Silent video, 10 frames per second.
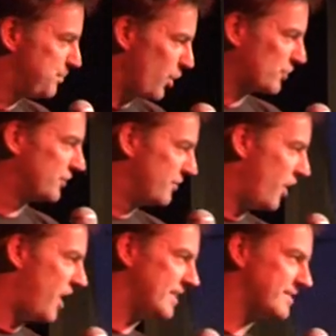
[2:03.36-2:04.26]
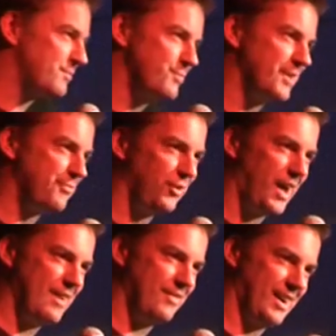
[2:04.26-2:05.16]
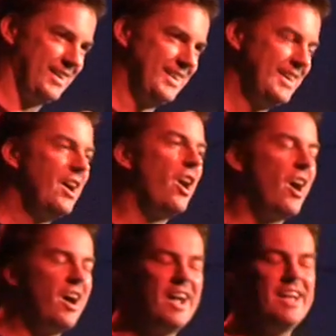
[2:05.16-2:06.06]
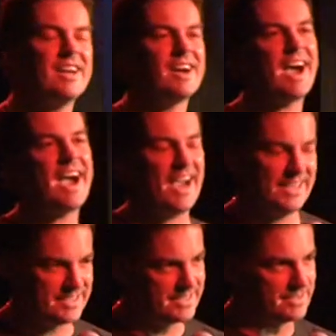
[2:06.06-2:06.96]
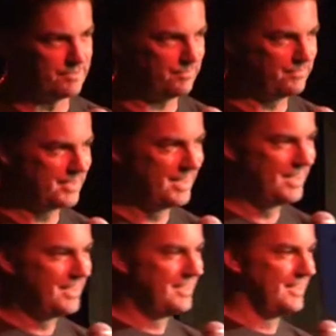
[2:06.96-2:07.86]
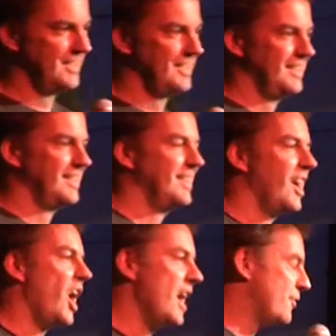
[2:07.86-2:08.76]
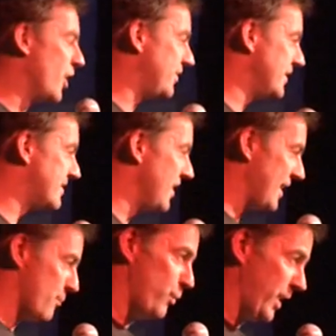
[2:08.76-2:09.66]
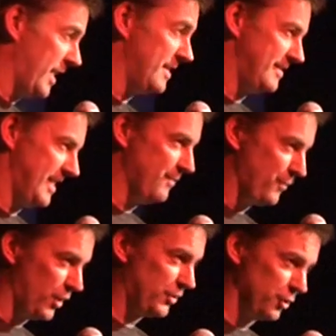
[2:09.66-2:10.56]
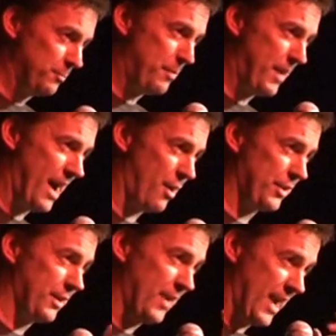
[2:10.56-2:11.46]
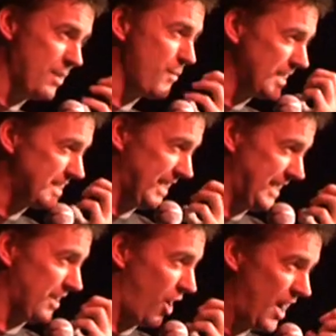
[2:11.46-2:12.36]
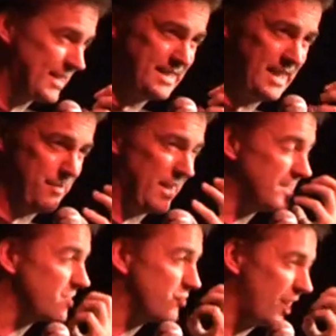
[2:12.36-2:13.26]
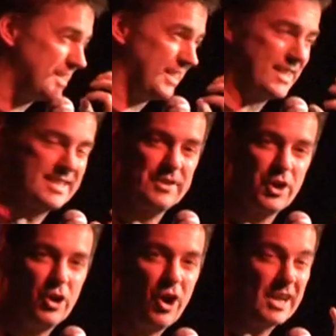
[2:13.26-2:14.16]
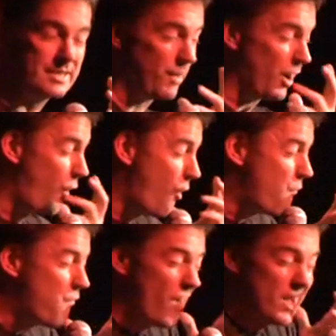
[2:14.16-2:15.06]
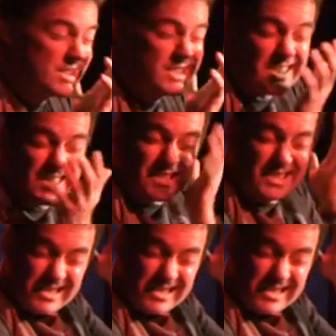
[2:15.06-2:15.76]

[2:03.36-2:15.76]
blocks of ice with flavour. I hated them. I've got this like weird inverse superpower that if anyone is eating ice near me, scratching their teeth on ice, my whole face just...